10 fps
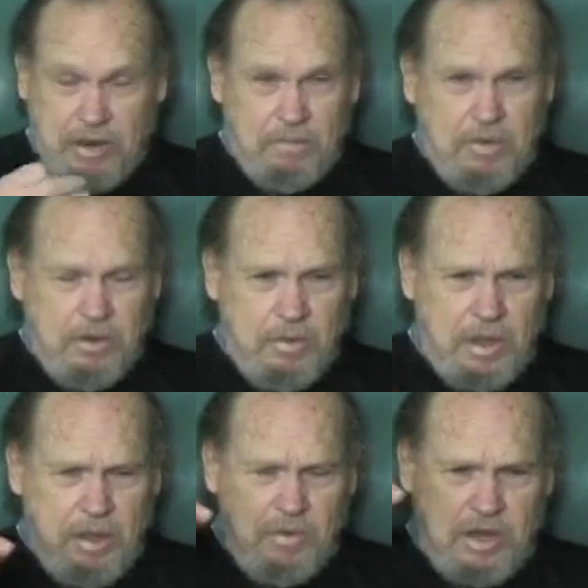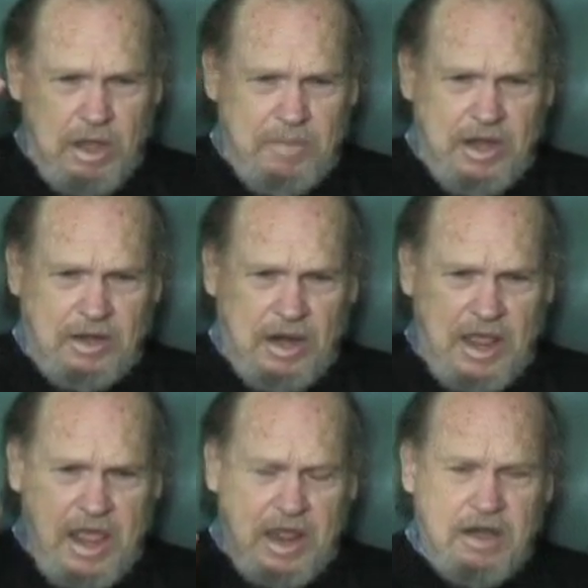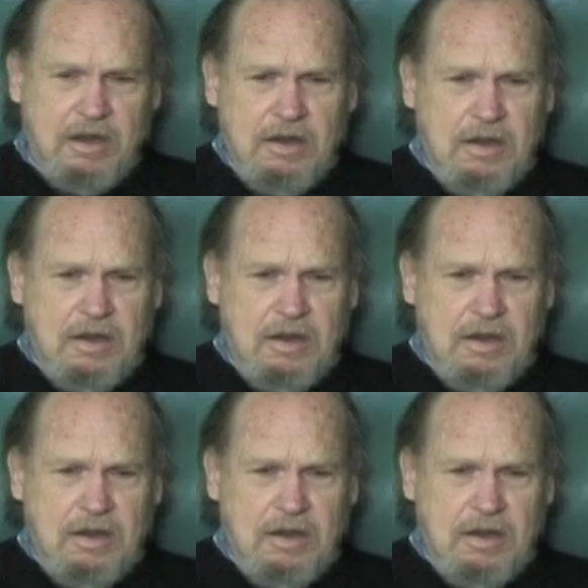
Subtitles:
And when he would come in to land,